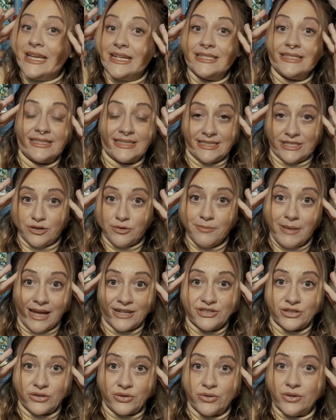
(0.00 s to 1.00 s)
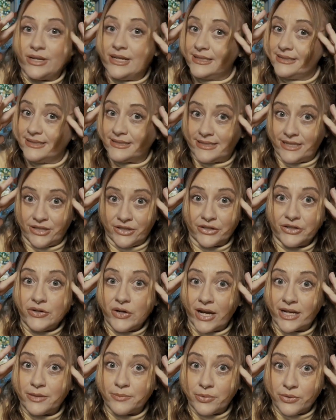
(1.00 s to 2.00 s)
It is still magical and it's still
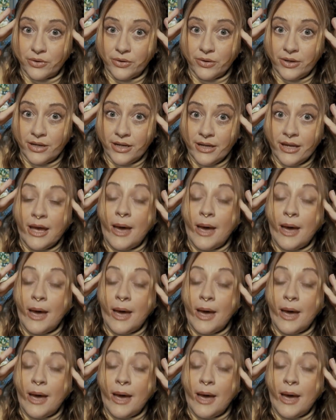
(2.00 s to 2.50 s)
incredible.